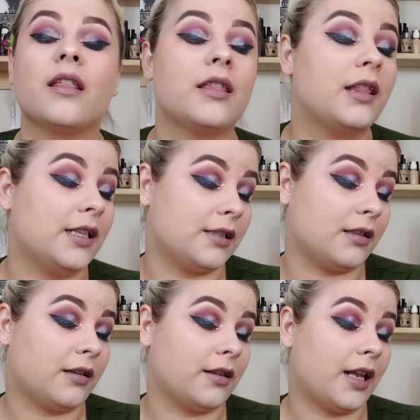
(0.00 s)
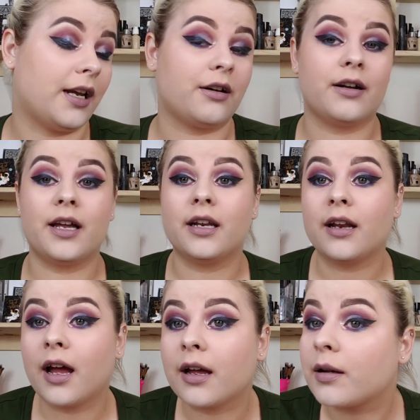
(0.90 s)
this look that I
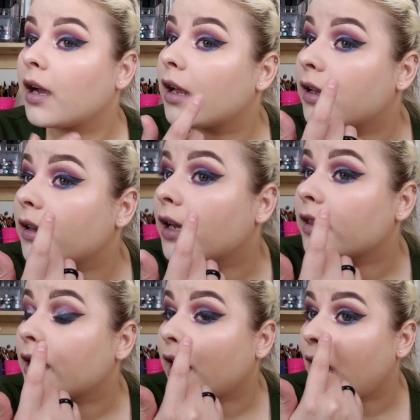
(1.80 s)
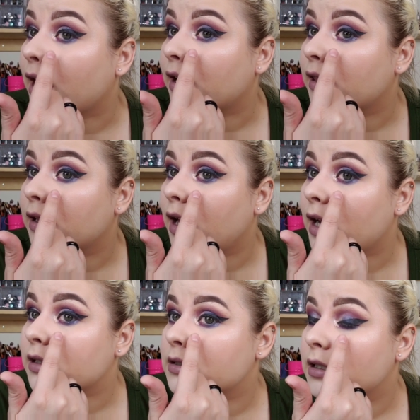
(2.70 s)
created. I kind of like that I added the
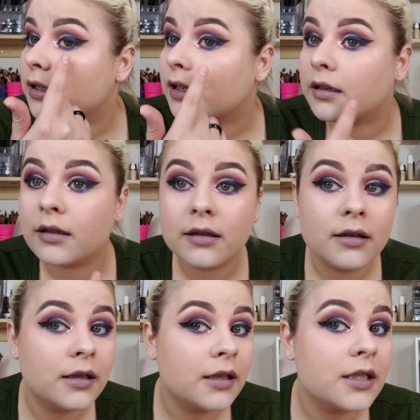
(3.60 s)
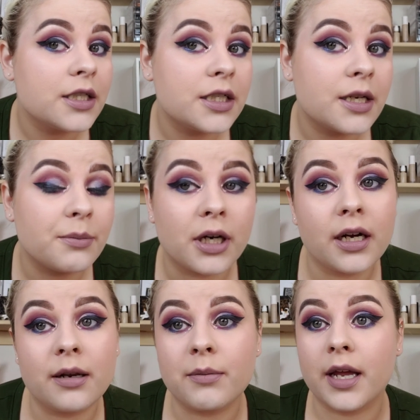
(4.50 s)
extra little
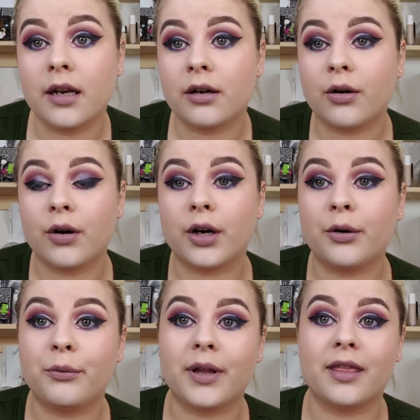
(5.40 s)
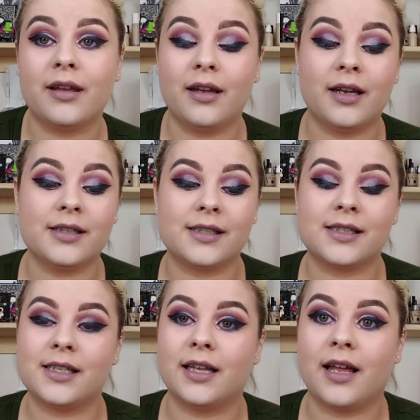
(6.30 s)
shimmer in my inner corner with the
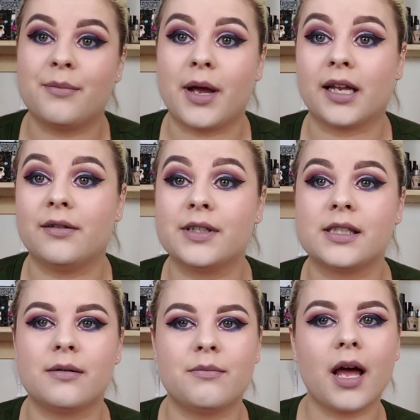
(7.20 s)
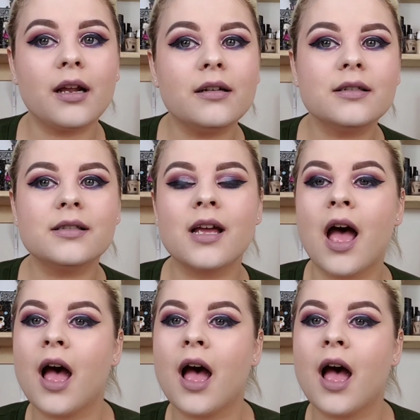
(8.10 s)
Stila Magnificent Metals.